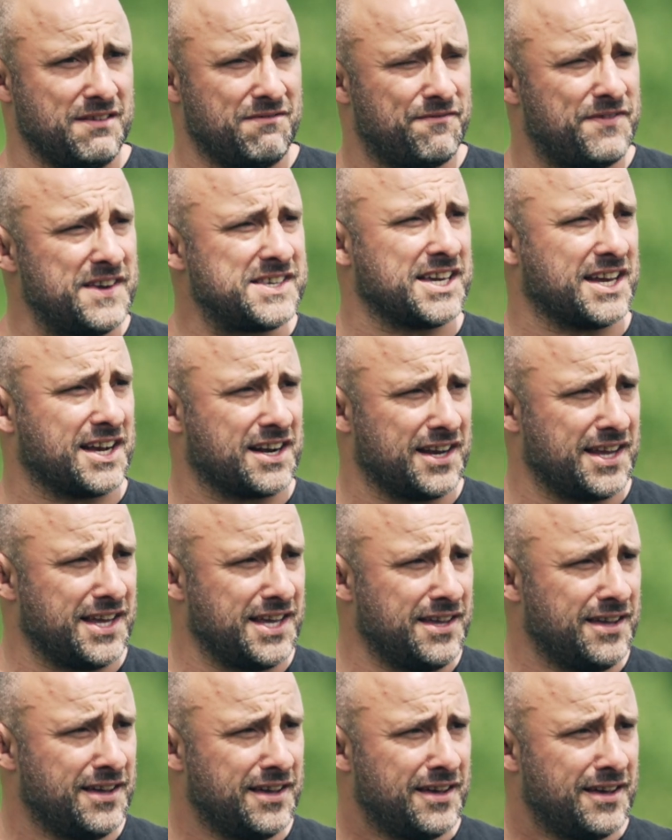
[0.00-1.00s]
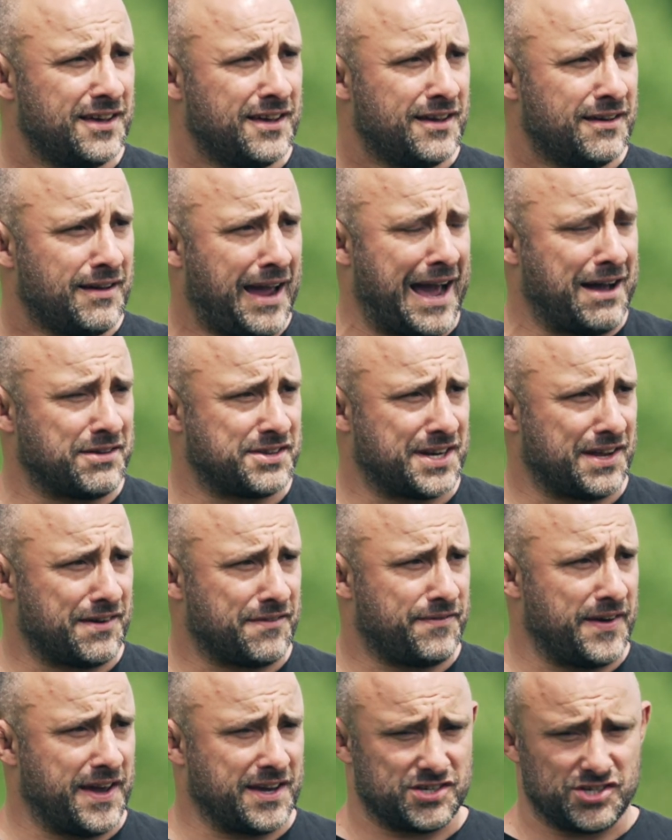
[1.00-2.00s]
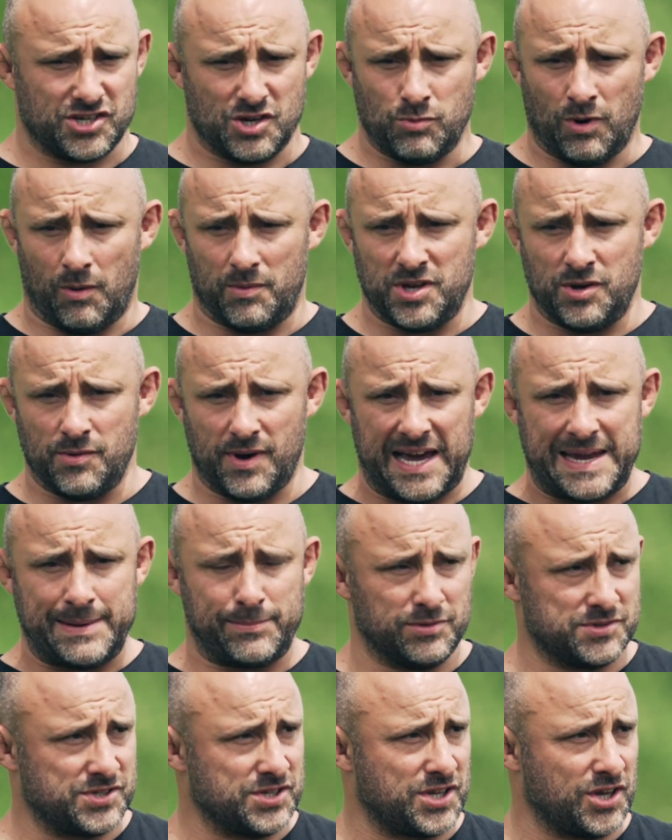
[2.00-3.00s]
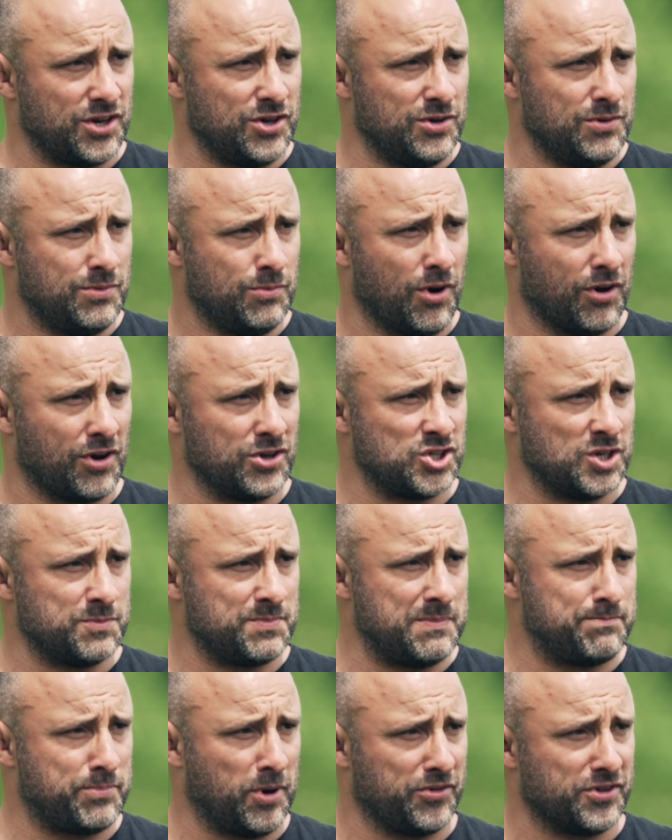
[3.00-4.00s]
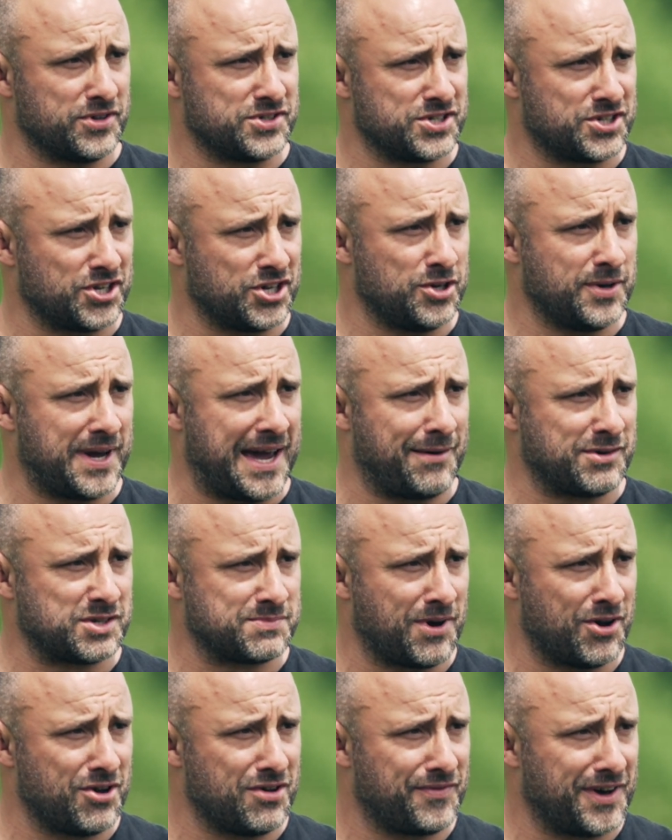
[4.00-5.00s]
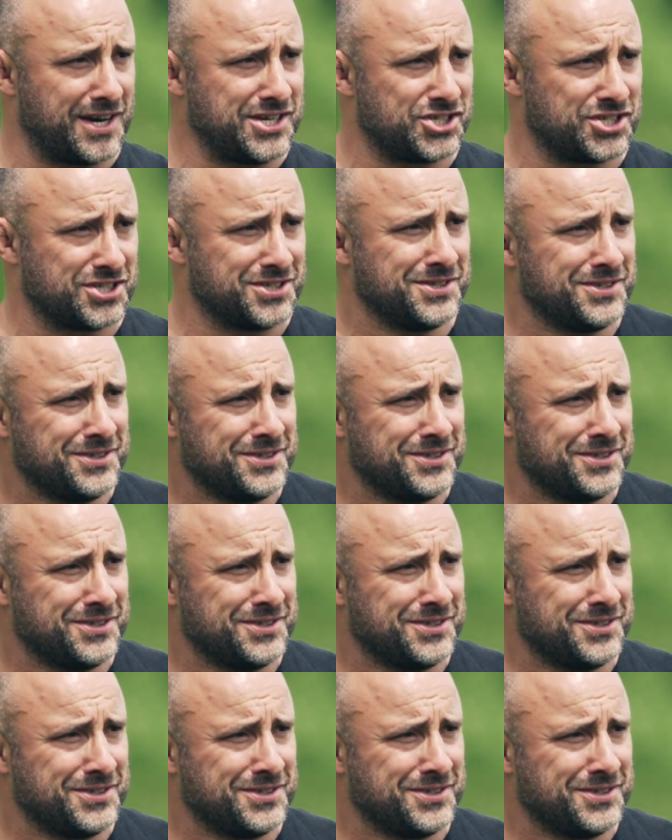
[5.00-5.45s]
physically, how did it affect you? What were you able to do? What could you be bothered to do? How was motivation?